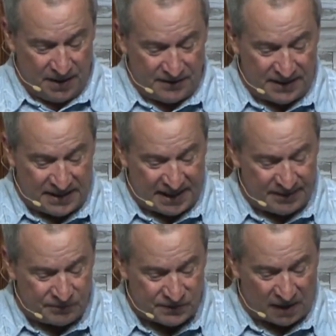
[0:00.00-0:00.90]
The
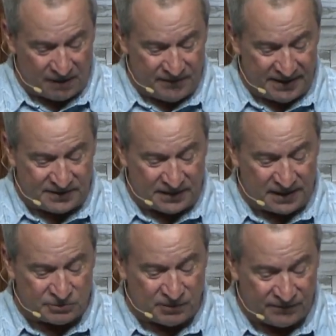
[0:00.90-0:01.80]
names of these
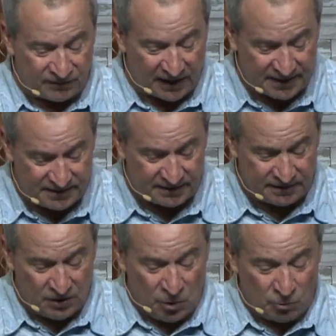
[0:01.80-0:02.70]
sons reflected
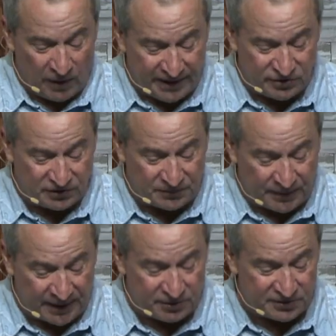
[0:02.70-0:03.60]
Rachel's
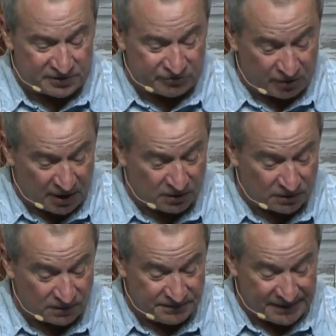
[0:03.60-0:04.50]
bitter
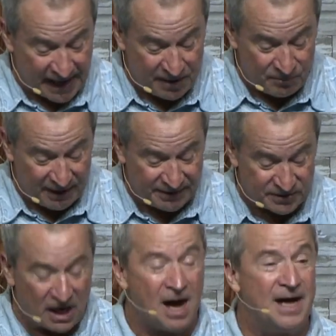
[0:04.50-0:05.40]
struggle. Dan means
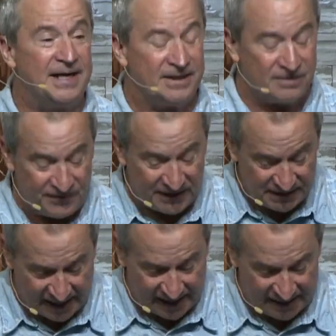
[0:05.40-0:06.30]
God has
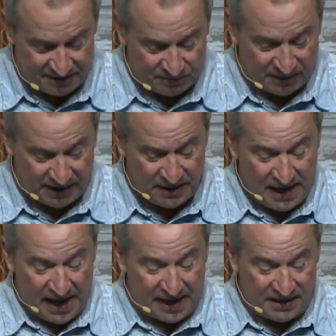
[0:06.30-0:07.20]
vindicated me,
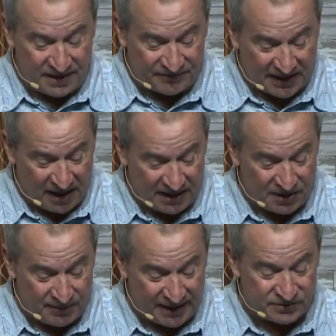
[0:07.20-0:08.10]
and Naphtali
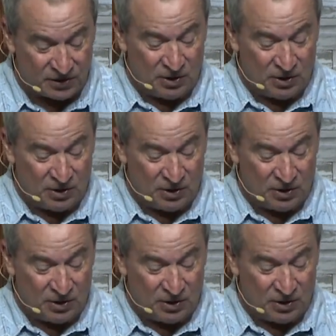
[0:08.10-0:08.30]
means